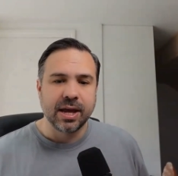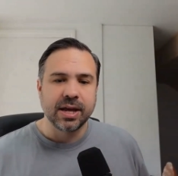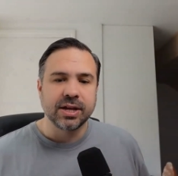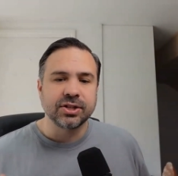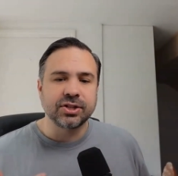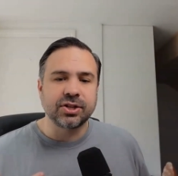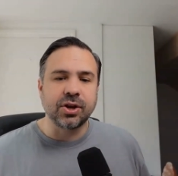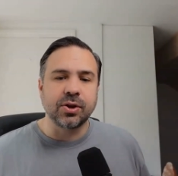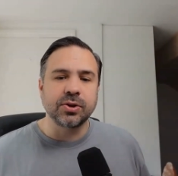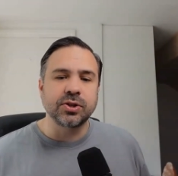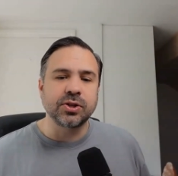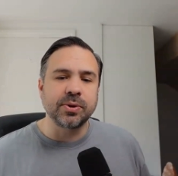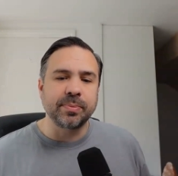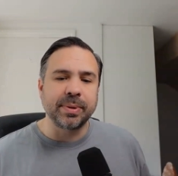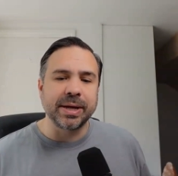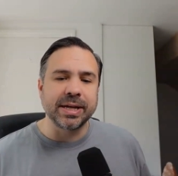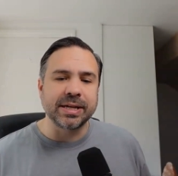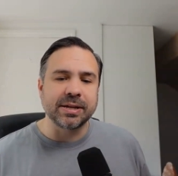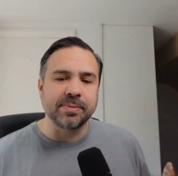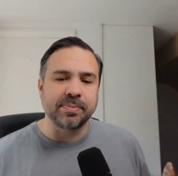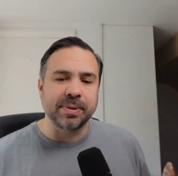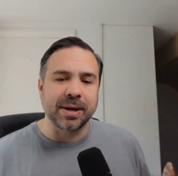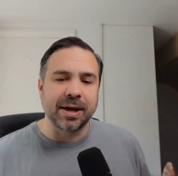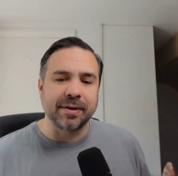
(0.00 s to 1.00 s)
Social
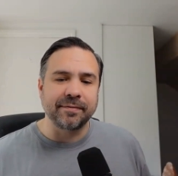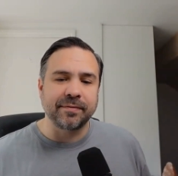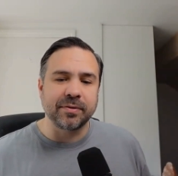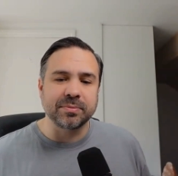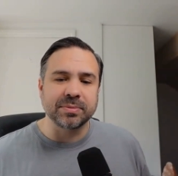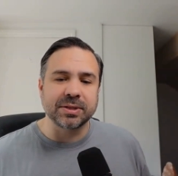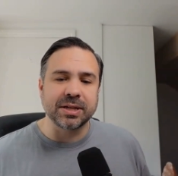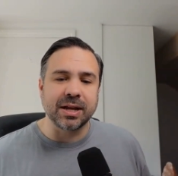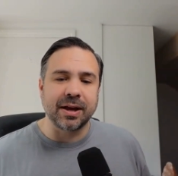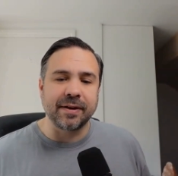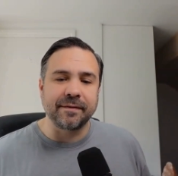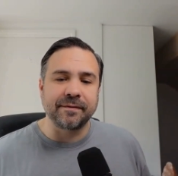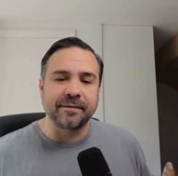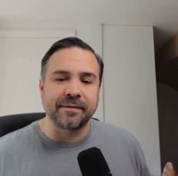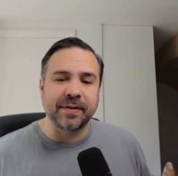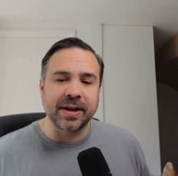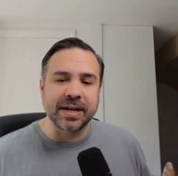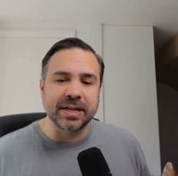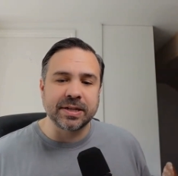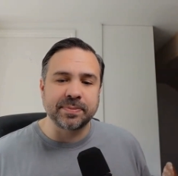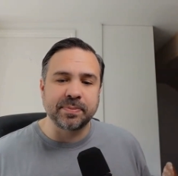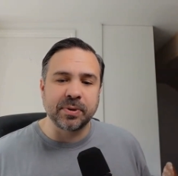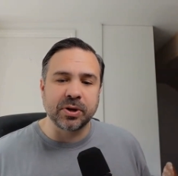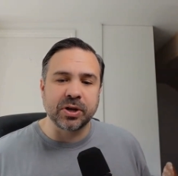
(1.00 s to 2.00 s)
media platforms like
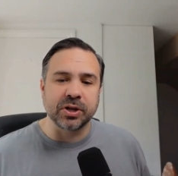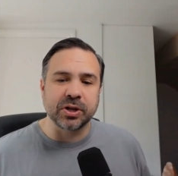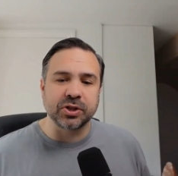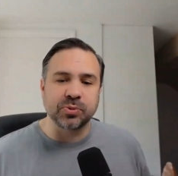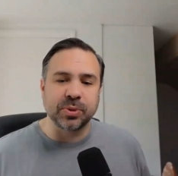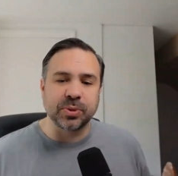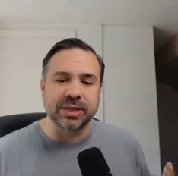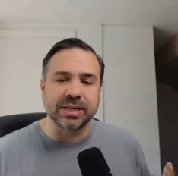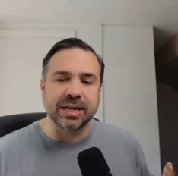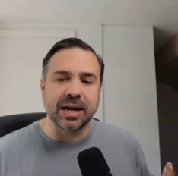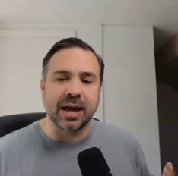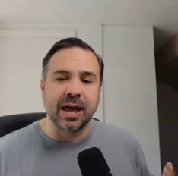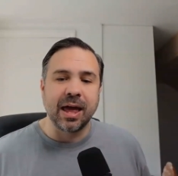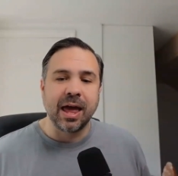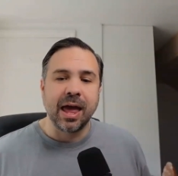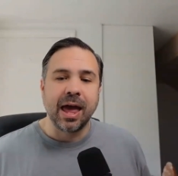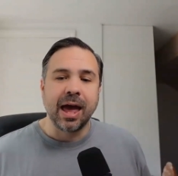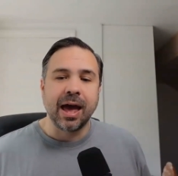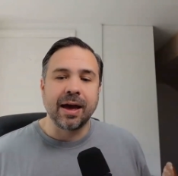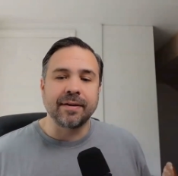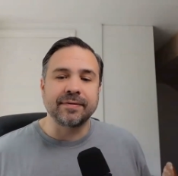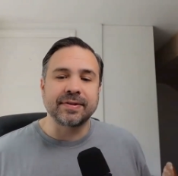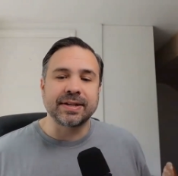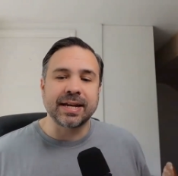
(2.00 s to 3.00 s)
Facebook and Twitter
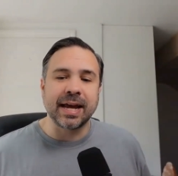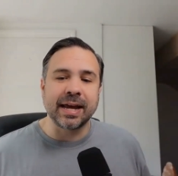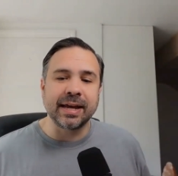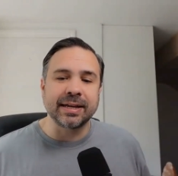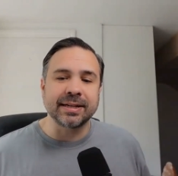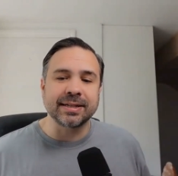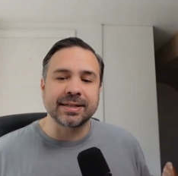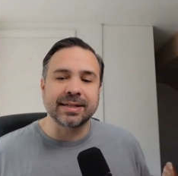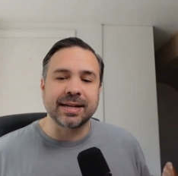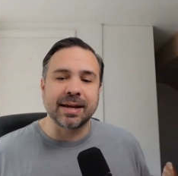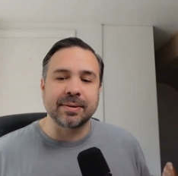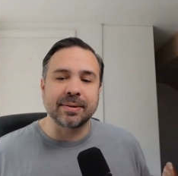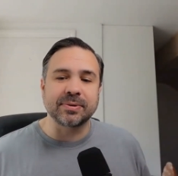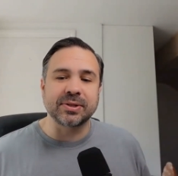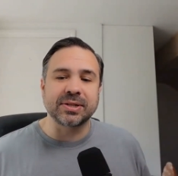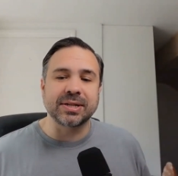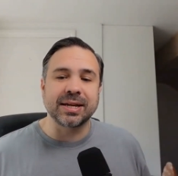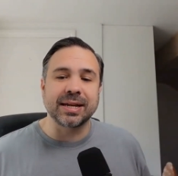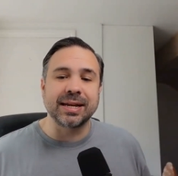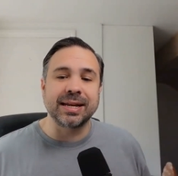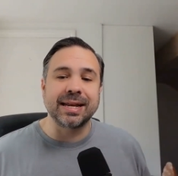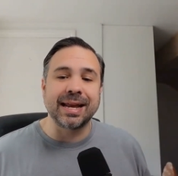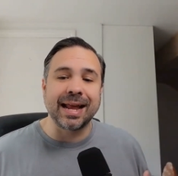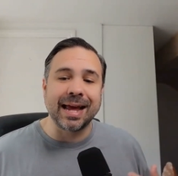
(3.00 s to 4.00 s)
have taken steps
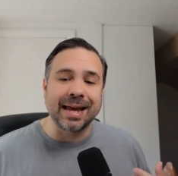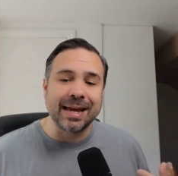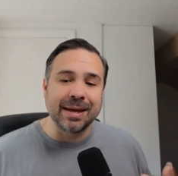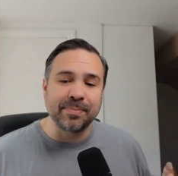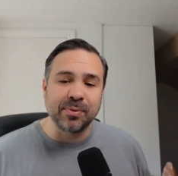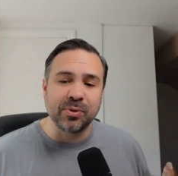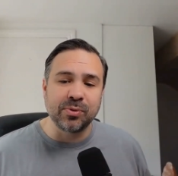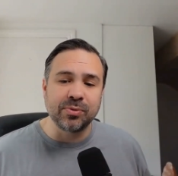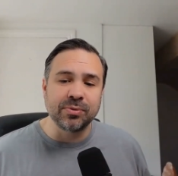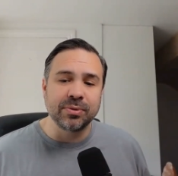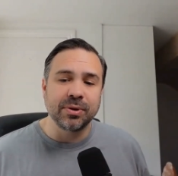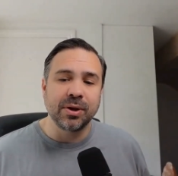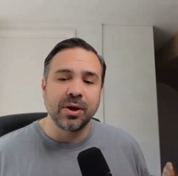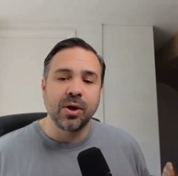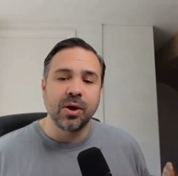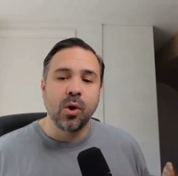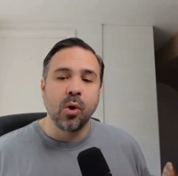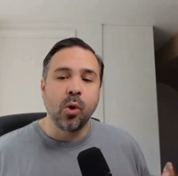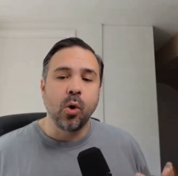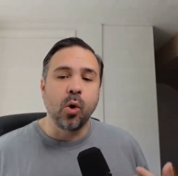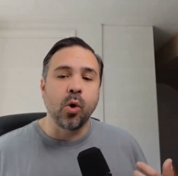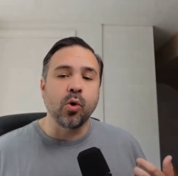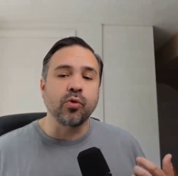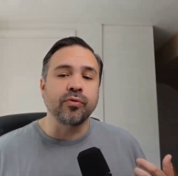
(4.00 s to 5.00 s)
to label
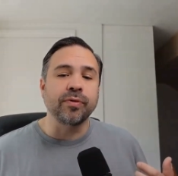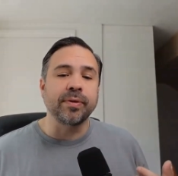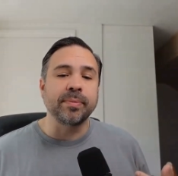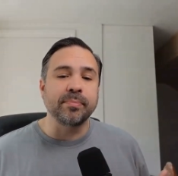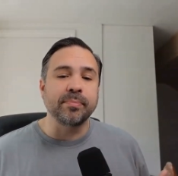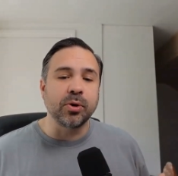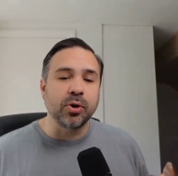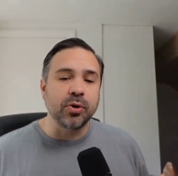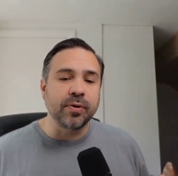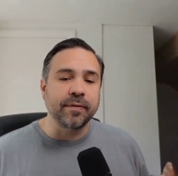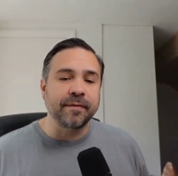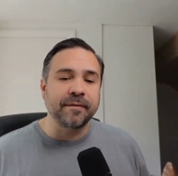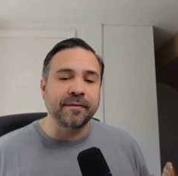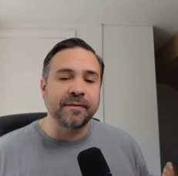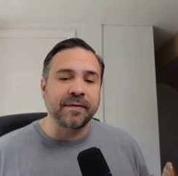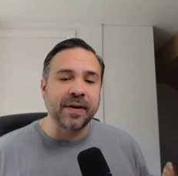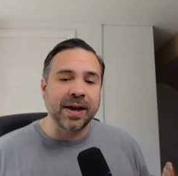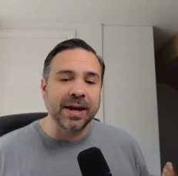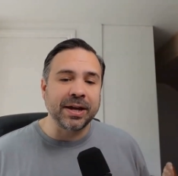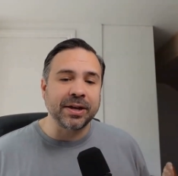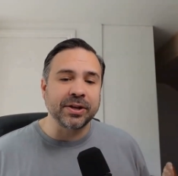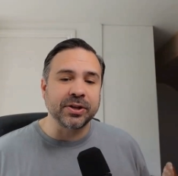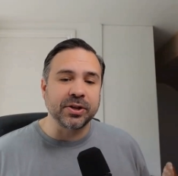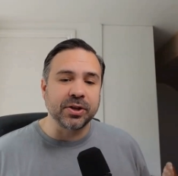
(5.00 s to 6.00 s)
or remove
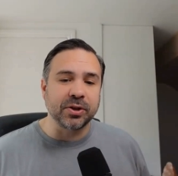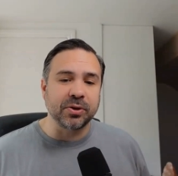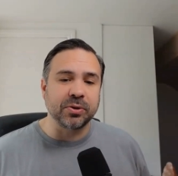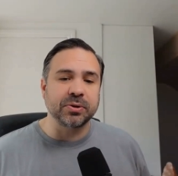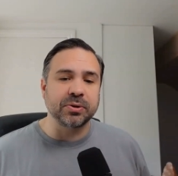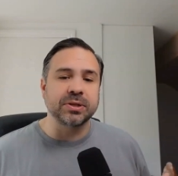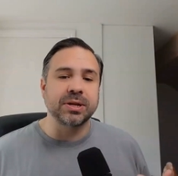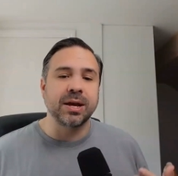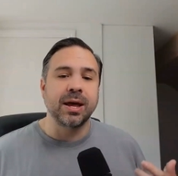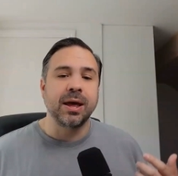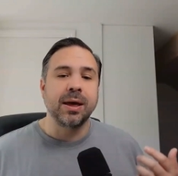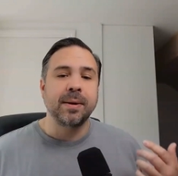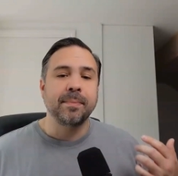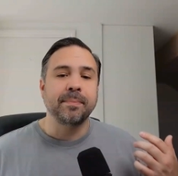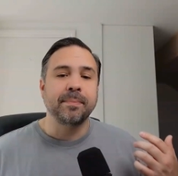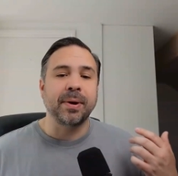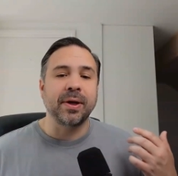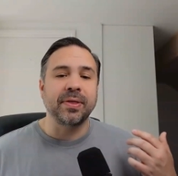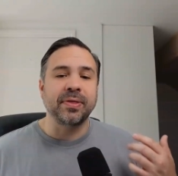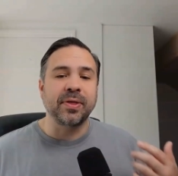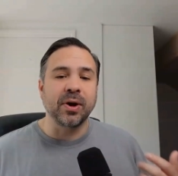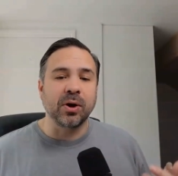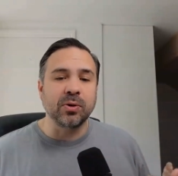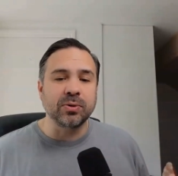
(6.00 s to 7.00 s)
fake news,
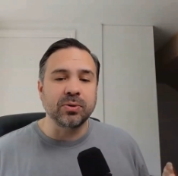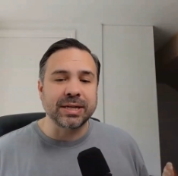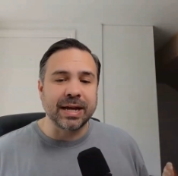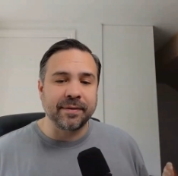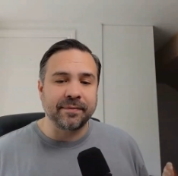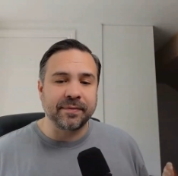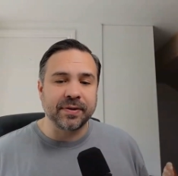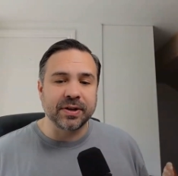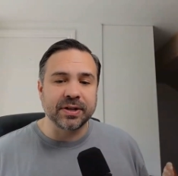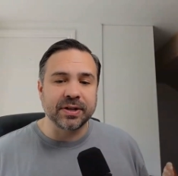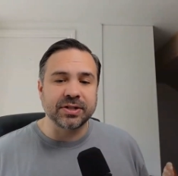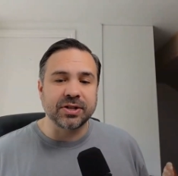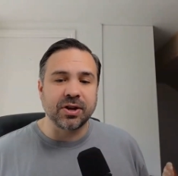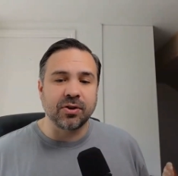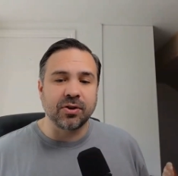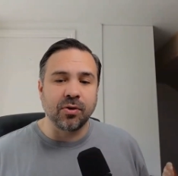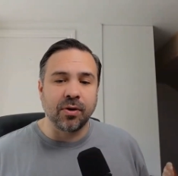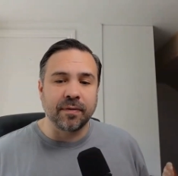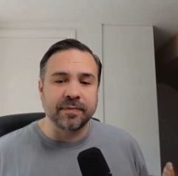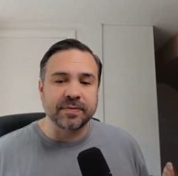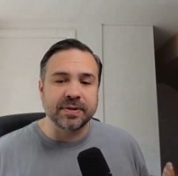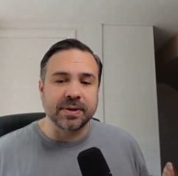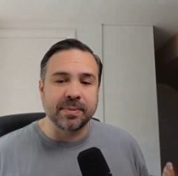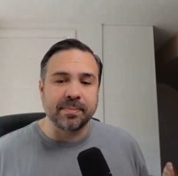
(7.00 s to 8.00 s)
but those efforts are
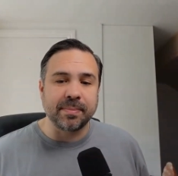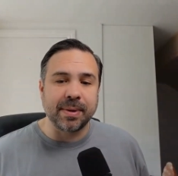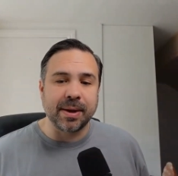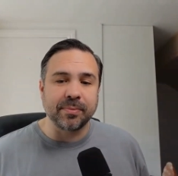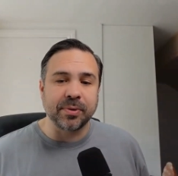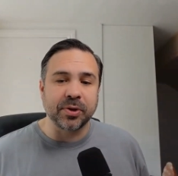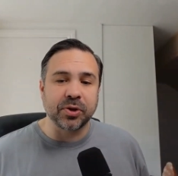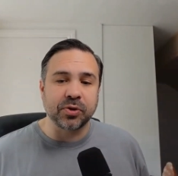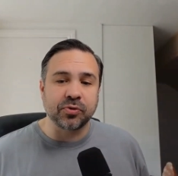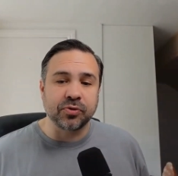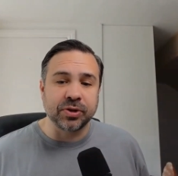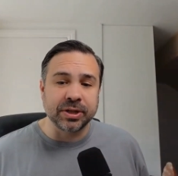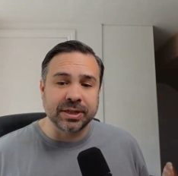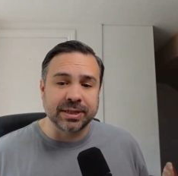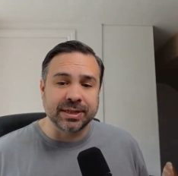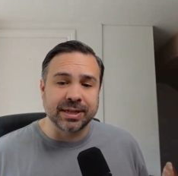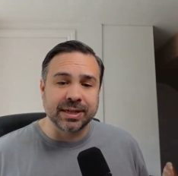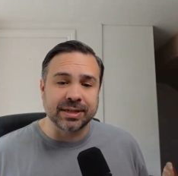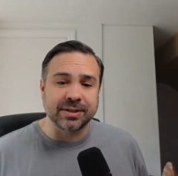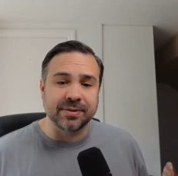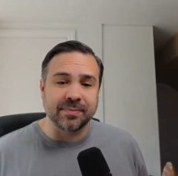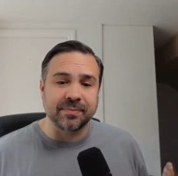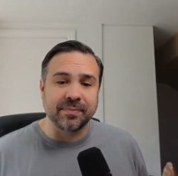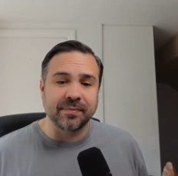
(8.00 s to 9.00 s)
often met with
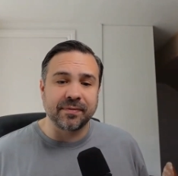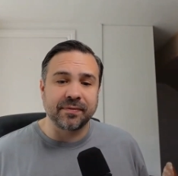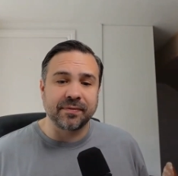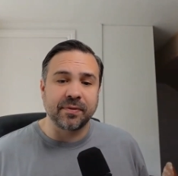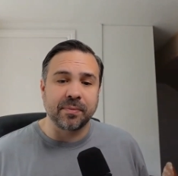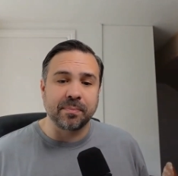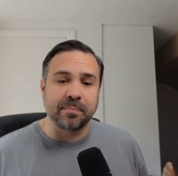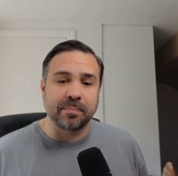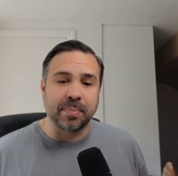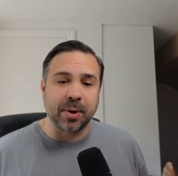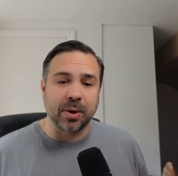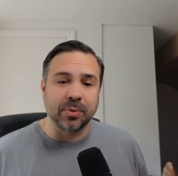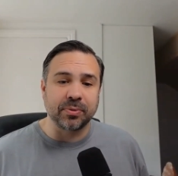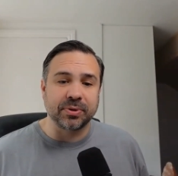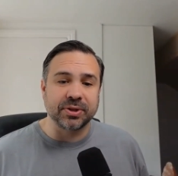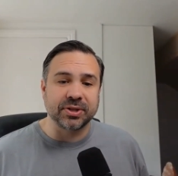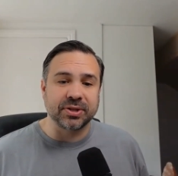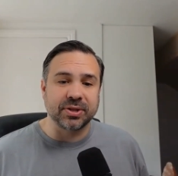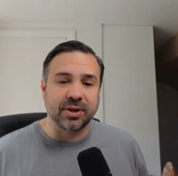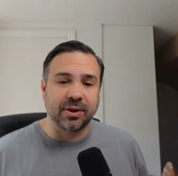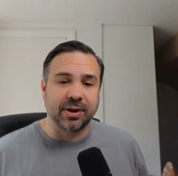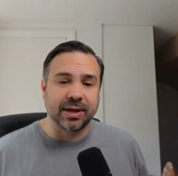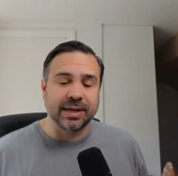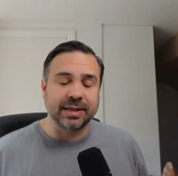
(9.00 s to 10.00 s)
criticism from both
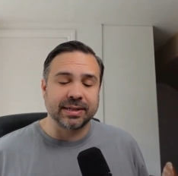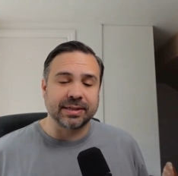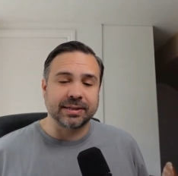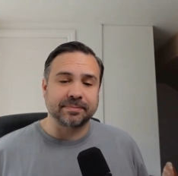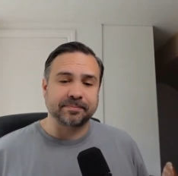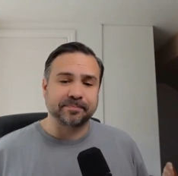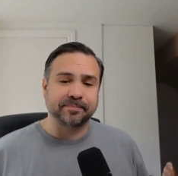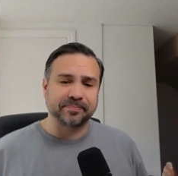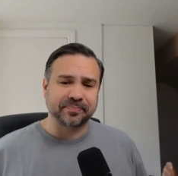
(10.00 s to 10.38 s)
sides.